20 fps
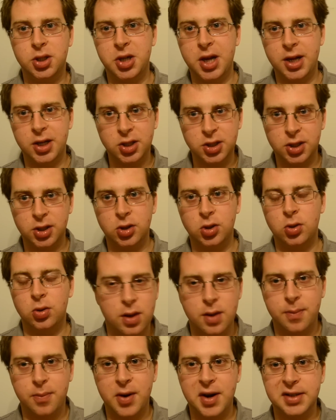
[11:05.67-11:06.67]
changed it to
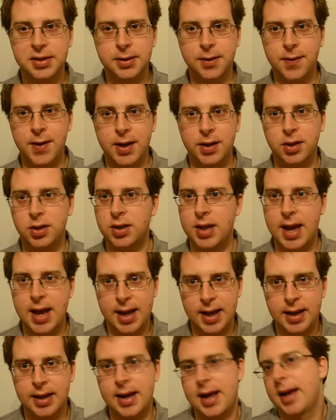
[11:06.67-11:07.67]
the press event,
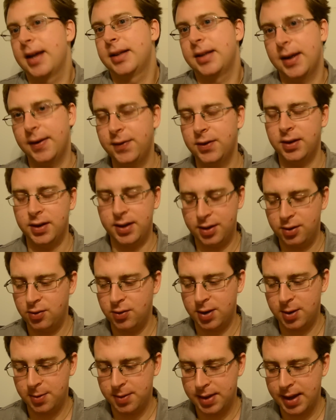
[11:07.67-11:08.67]
and I definitely
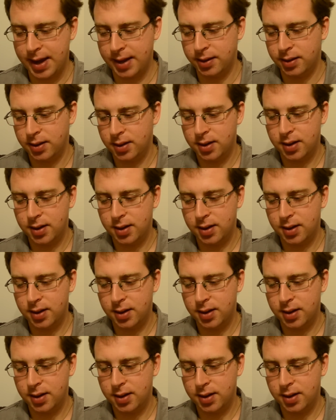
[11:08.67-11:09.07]
agree with that.